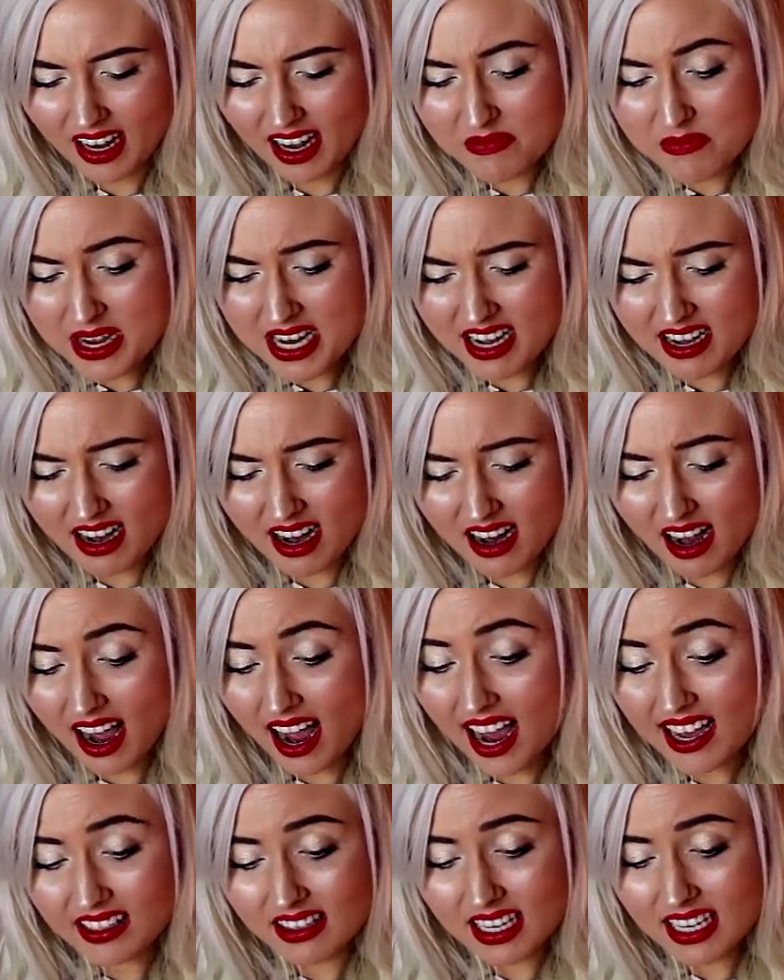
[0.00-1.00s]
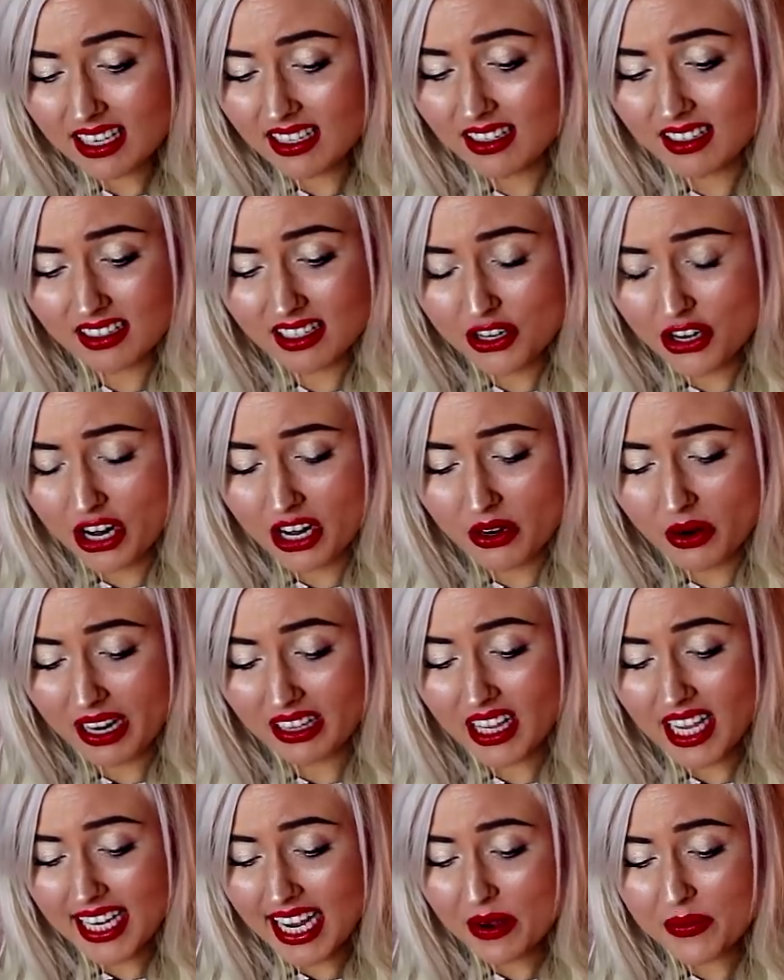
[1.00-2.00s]
I mean, I think, you know, I
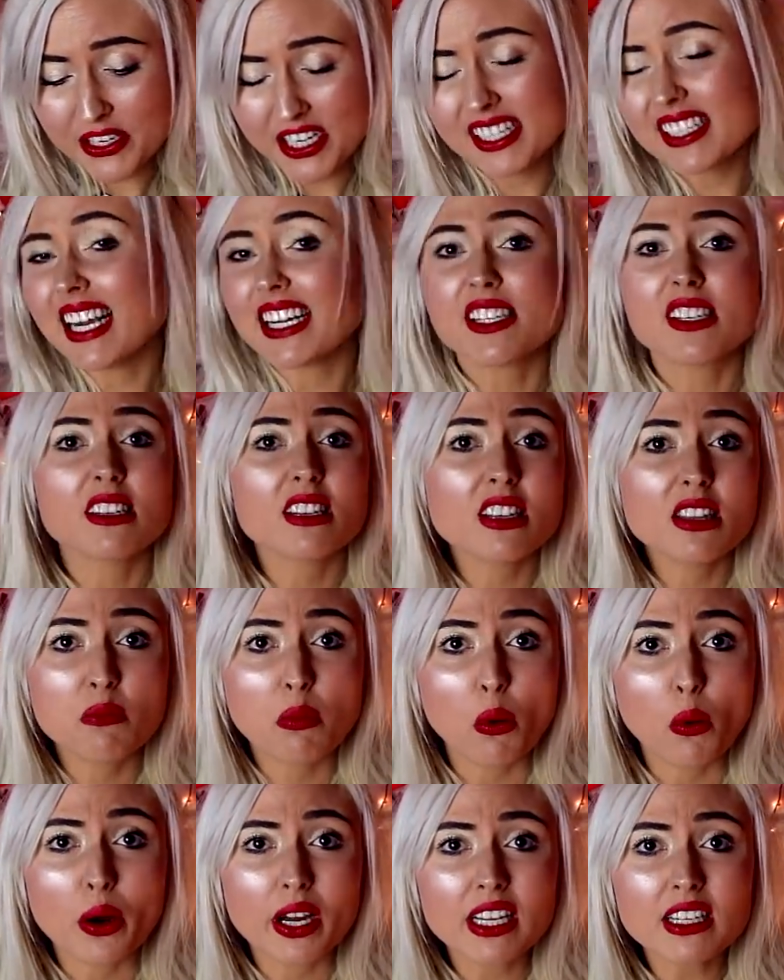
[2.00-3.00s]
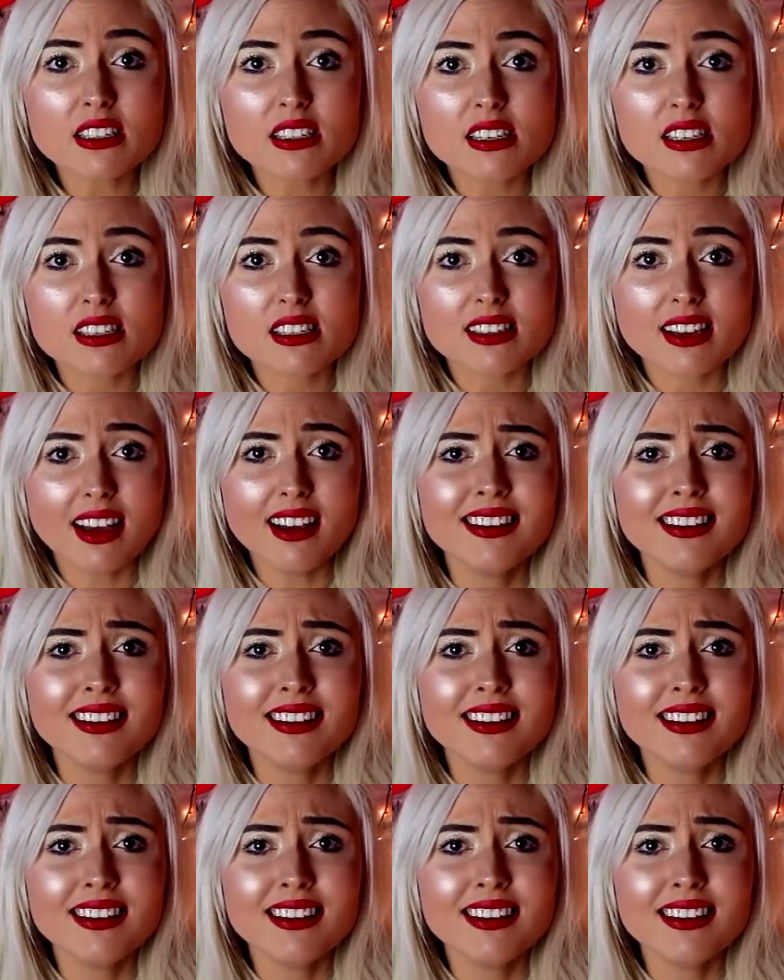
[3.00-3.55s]
like how it just gets to the point.